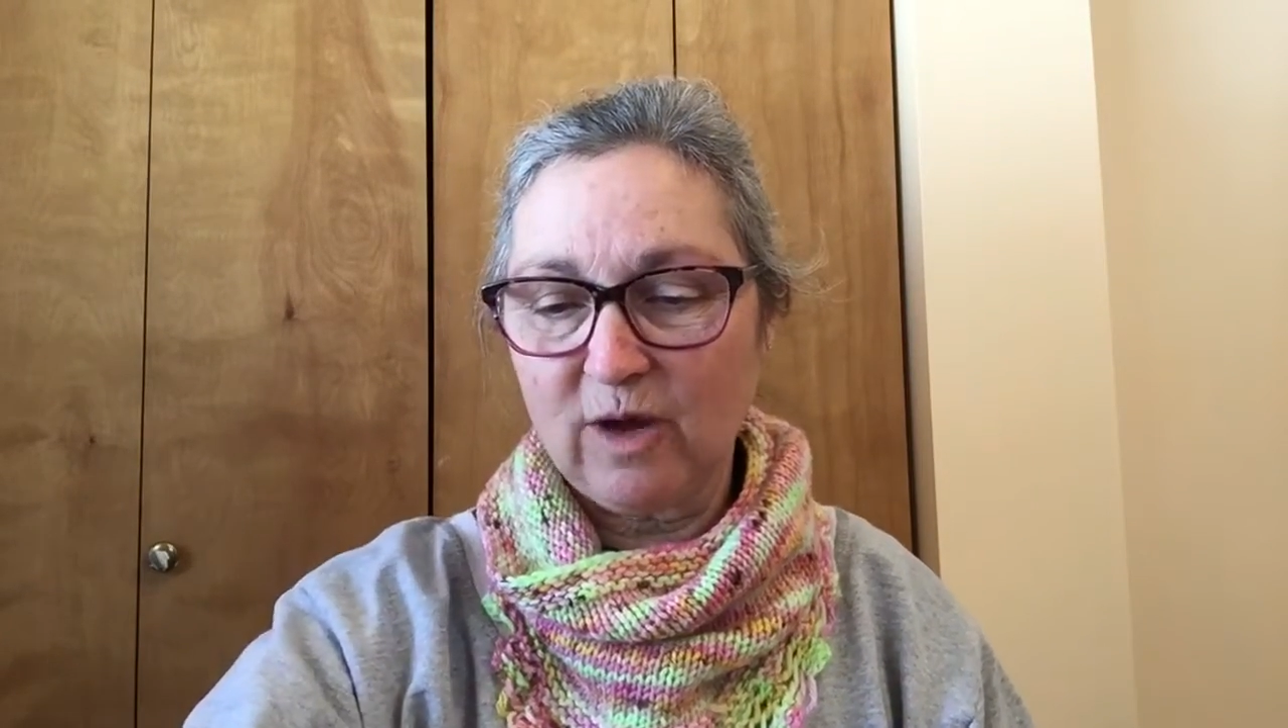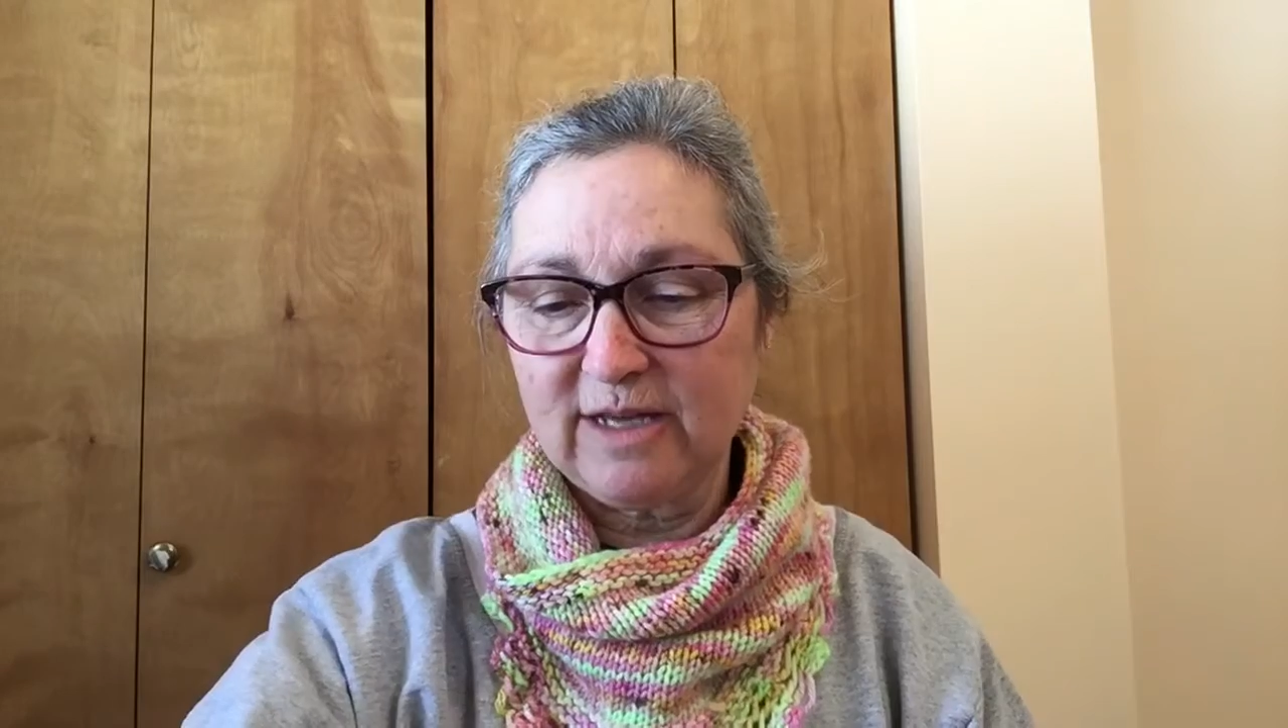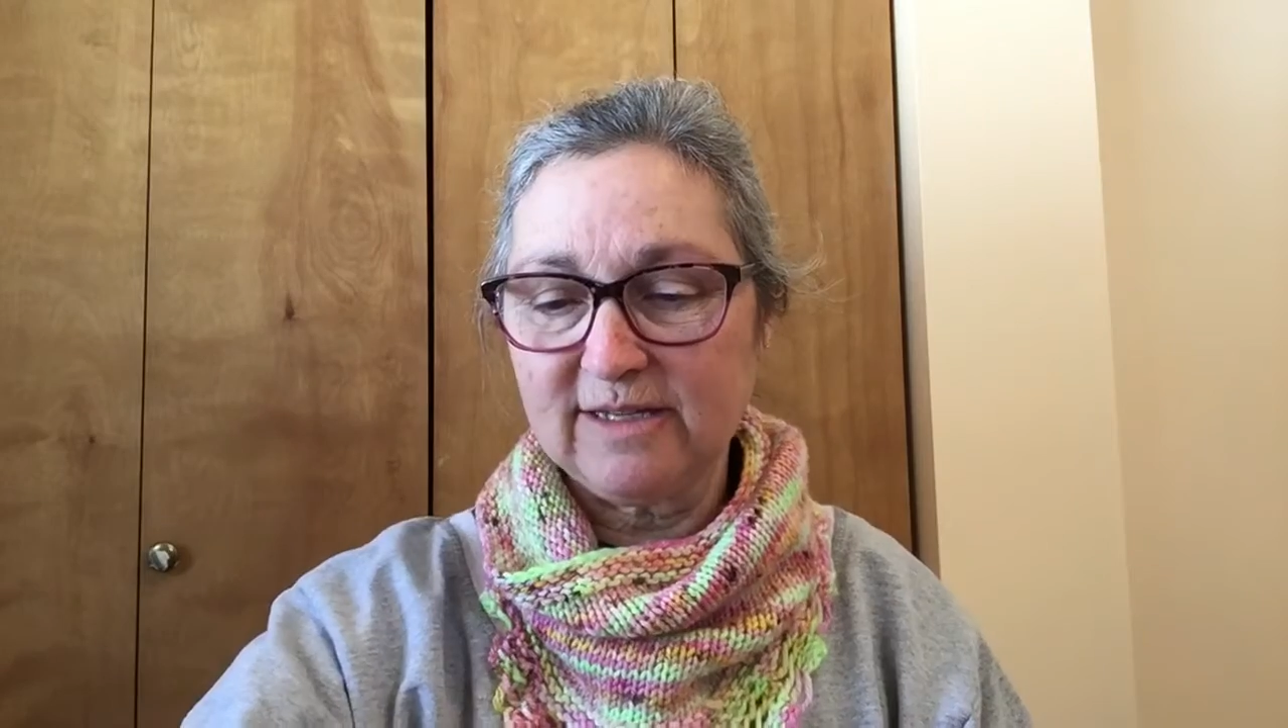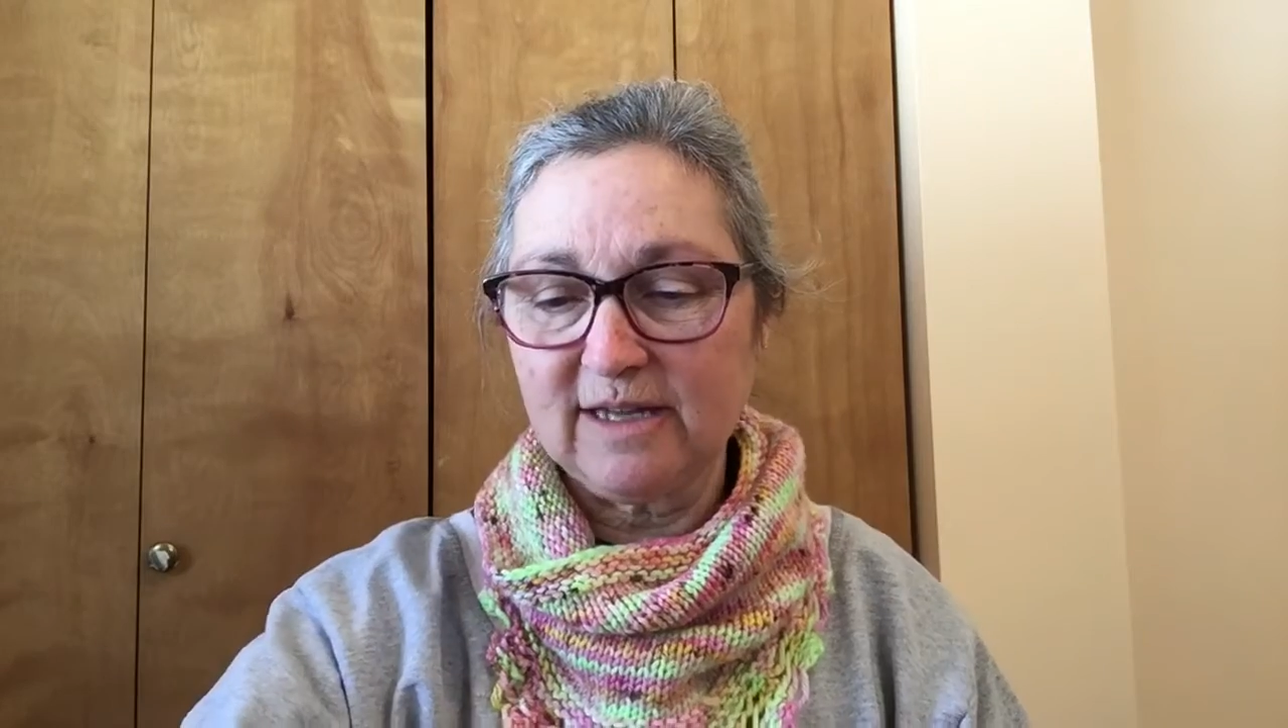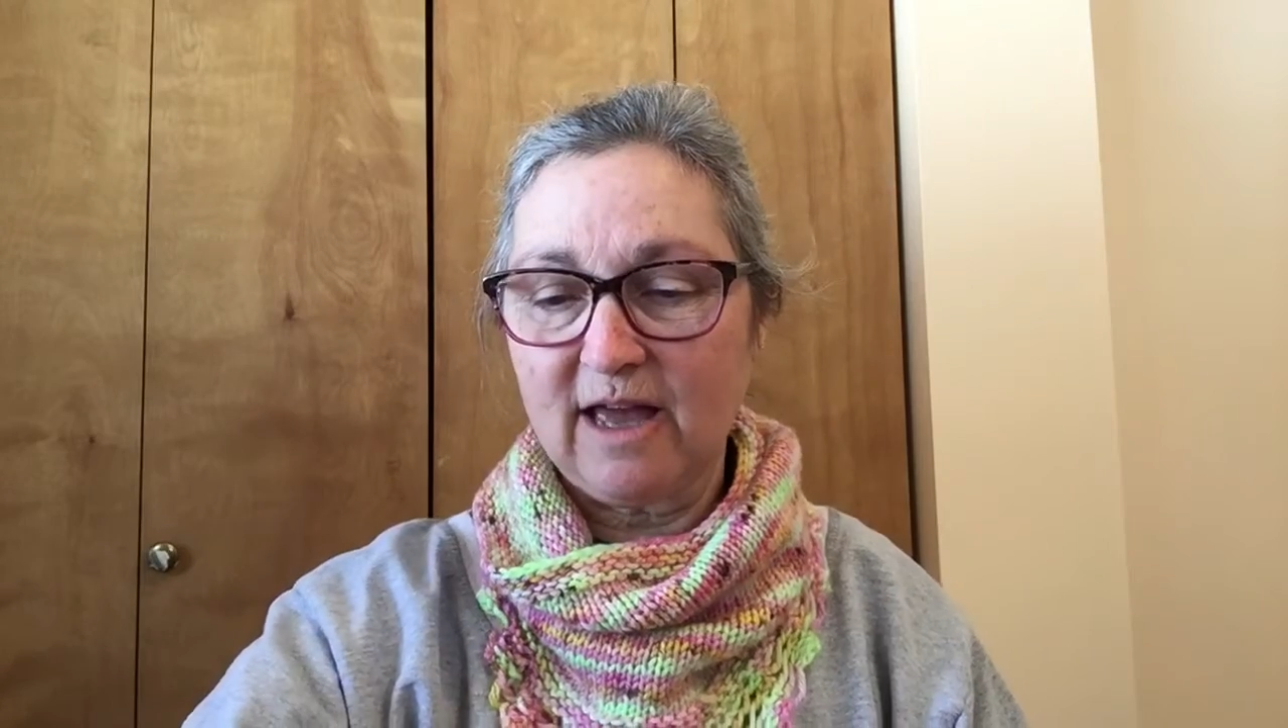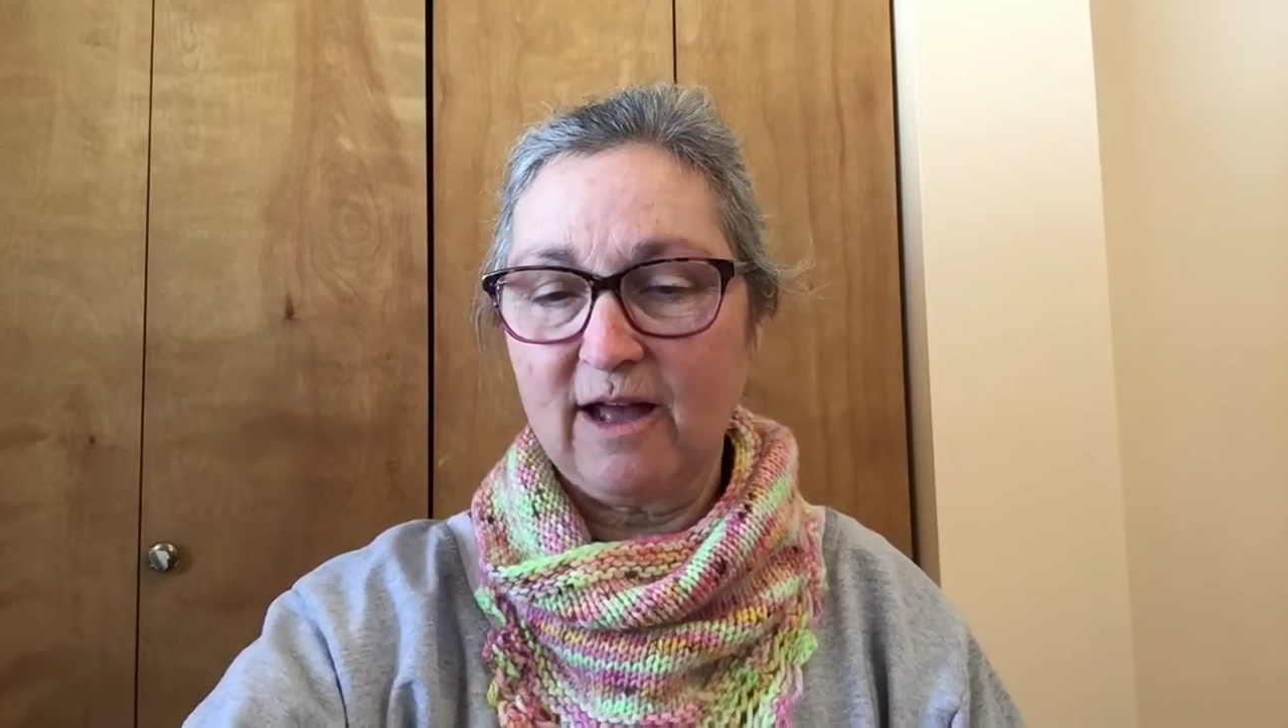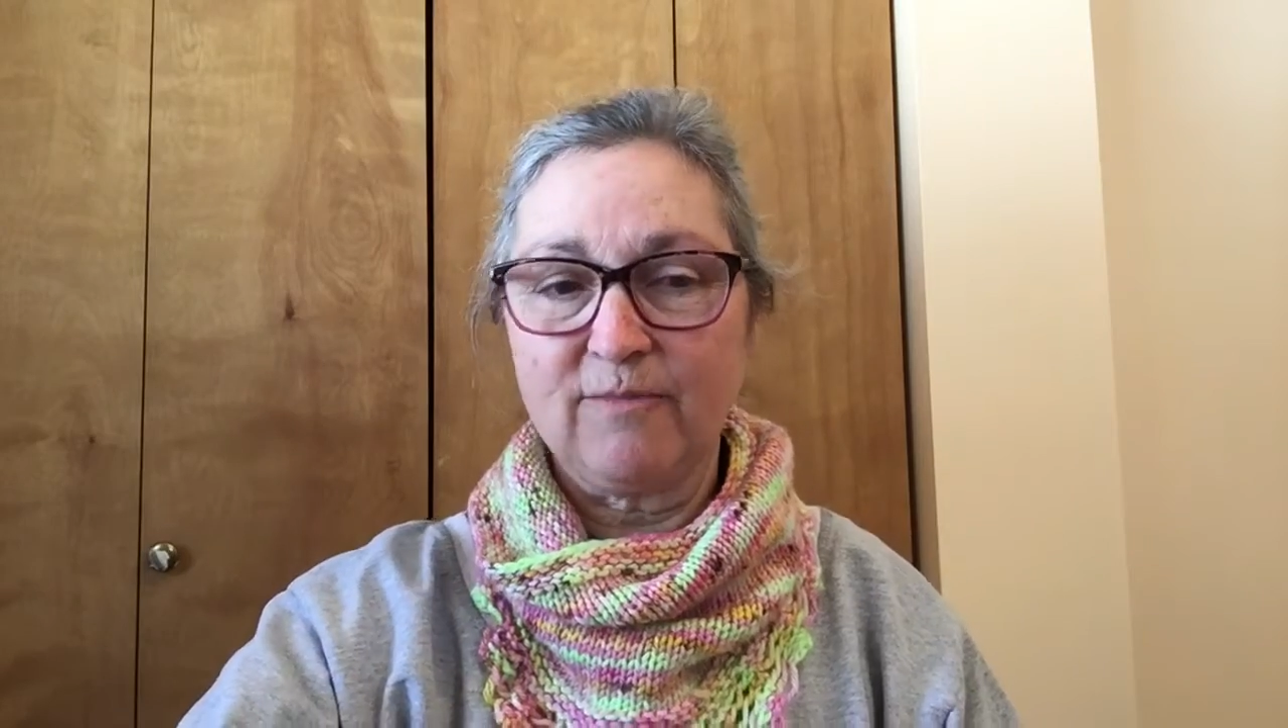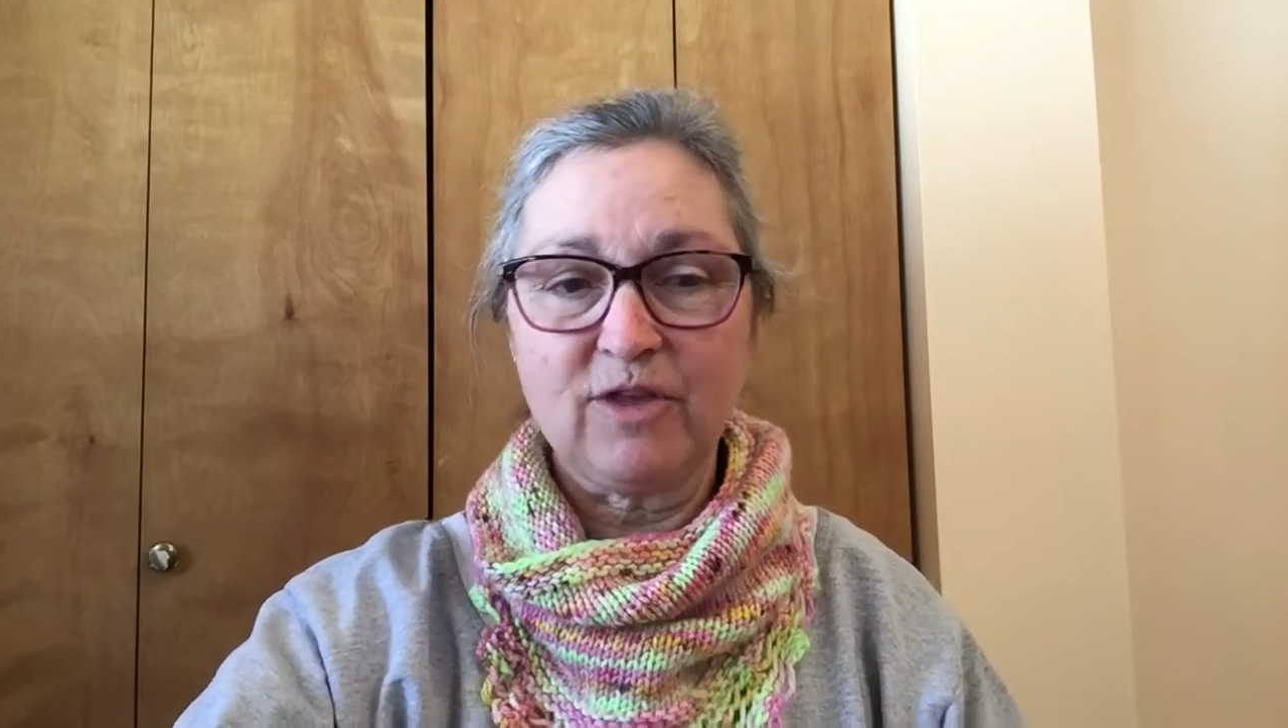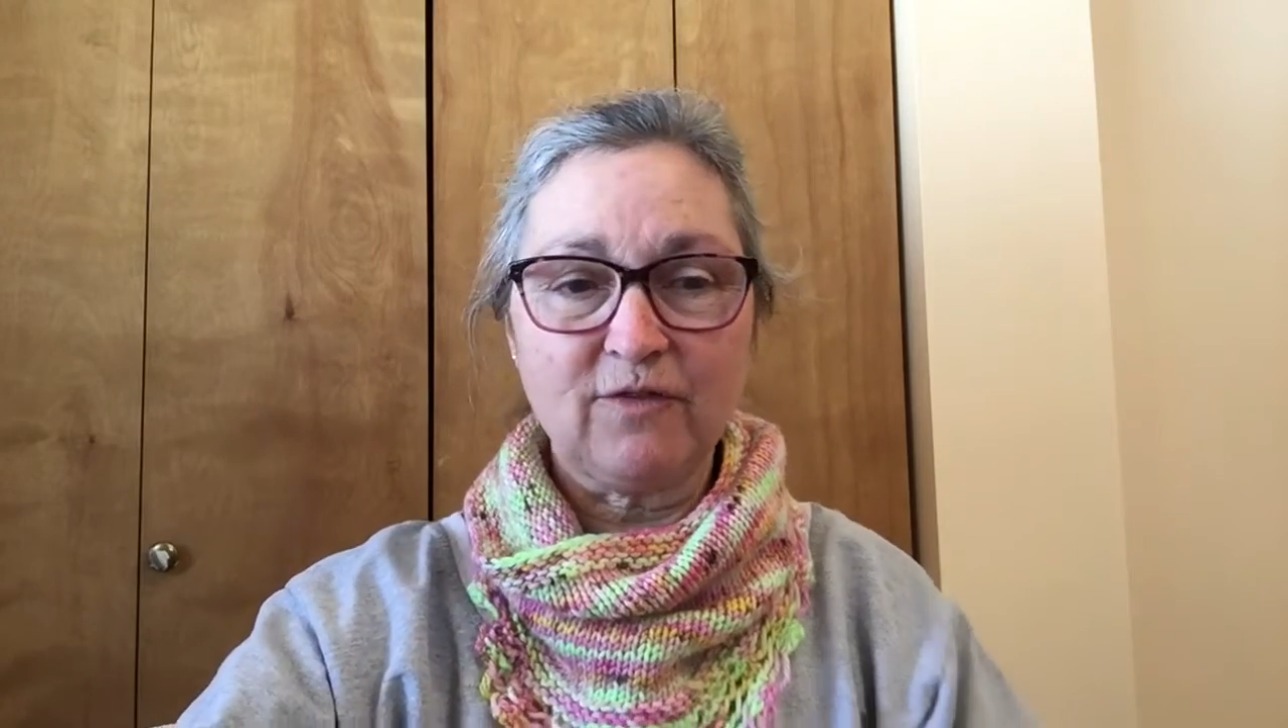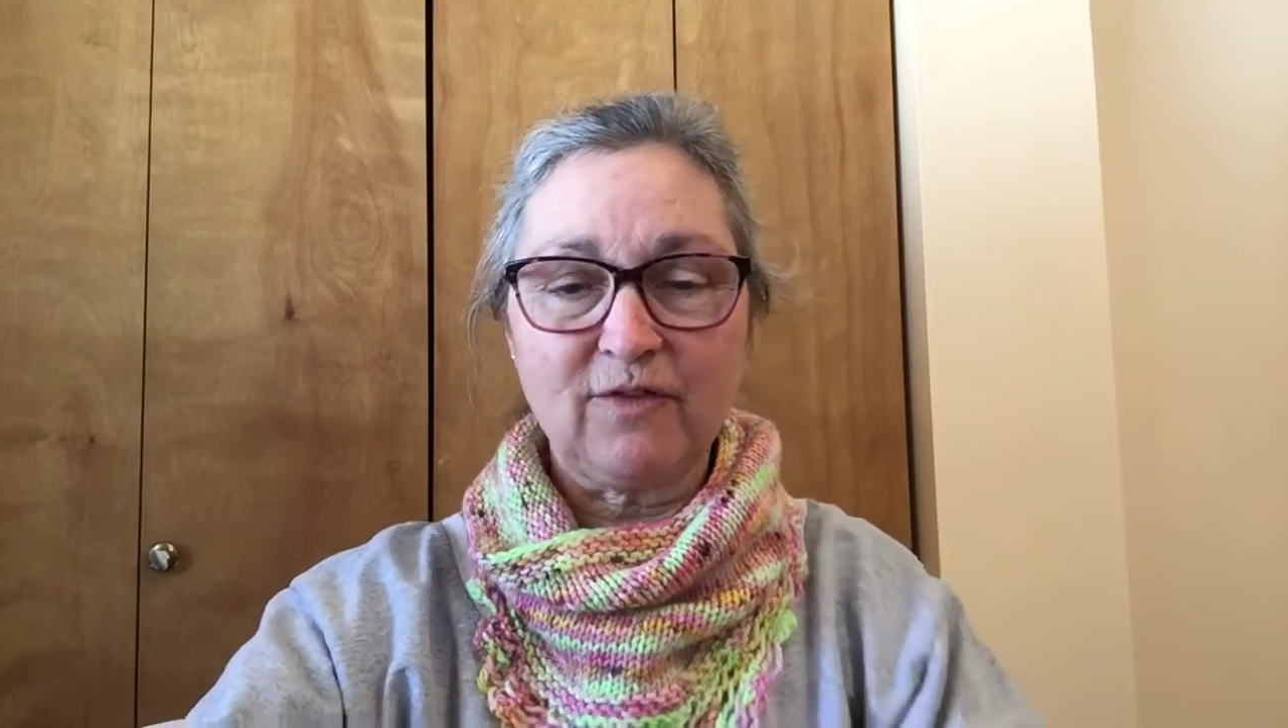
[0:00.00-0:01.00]
was
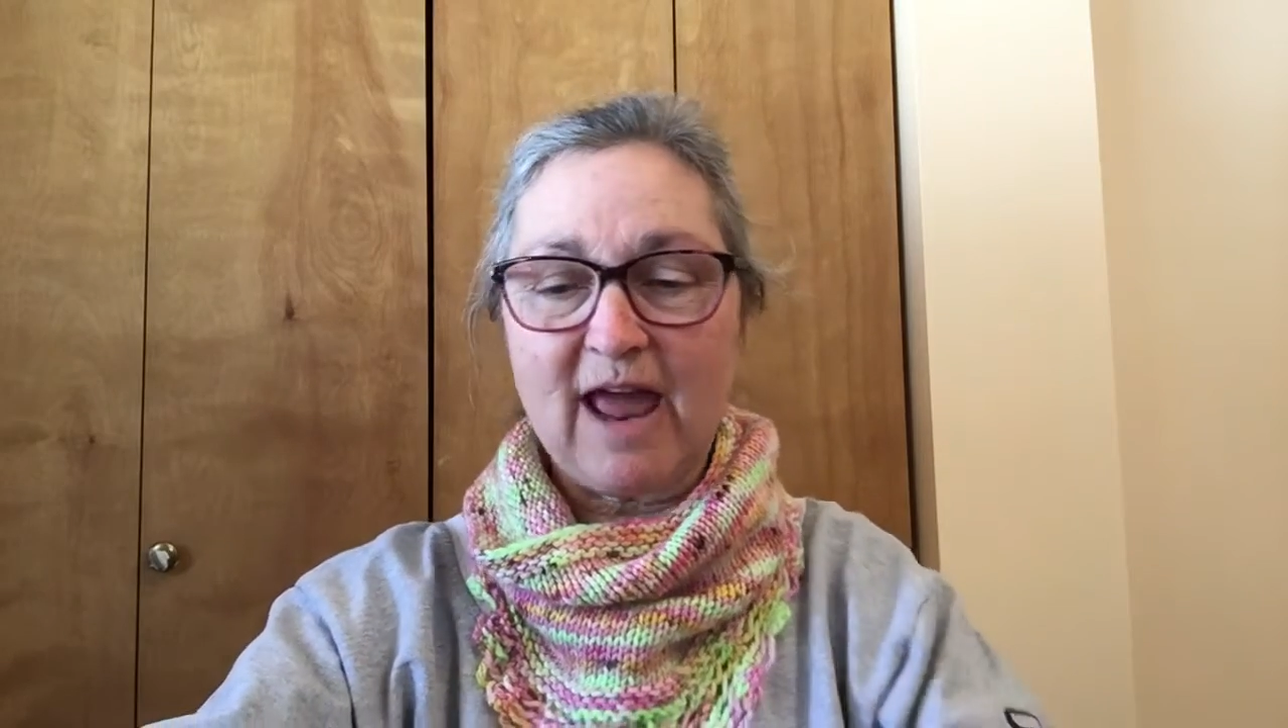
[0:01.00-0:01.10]
the